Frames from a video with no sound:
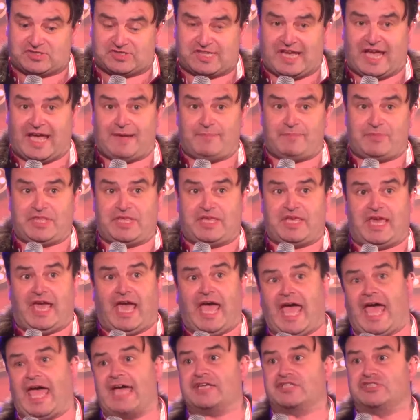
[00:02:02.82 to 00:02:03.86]
Sam the
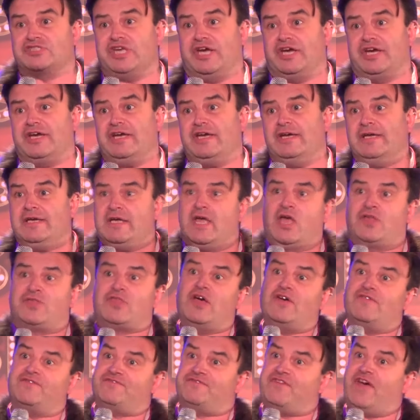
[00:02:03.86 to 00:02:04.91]
actor, the